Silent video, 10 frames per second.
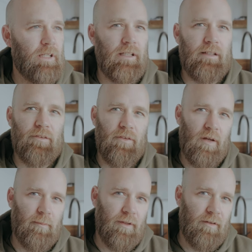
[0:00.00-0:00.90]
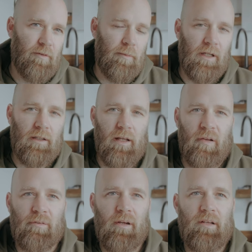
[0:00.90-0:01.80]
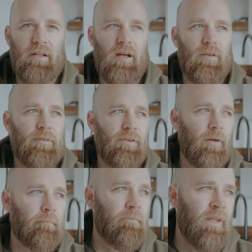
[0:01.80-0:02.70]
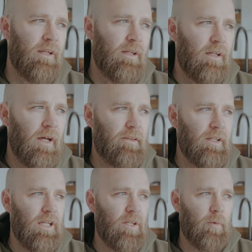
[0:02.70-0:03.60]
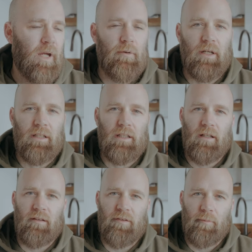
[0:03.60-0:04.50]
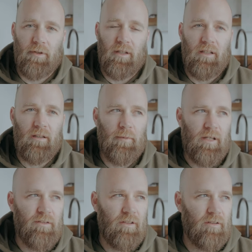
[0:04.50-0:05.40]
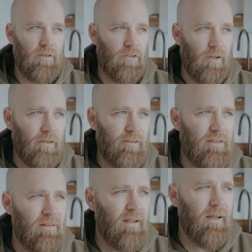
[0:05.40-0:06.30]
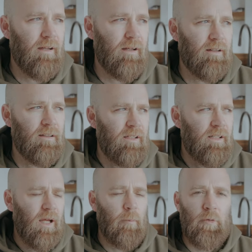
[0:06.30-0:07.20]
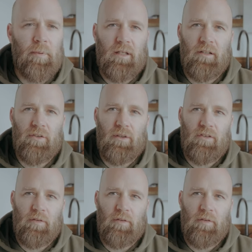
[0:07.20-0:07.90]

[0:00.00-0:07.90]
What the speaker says: clear tonight, but there's a bit of cloud around now. So I think either way we're going to get some really amazing shots. I was planning on doing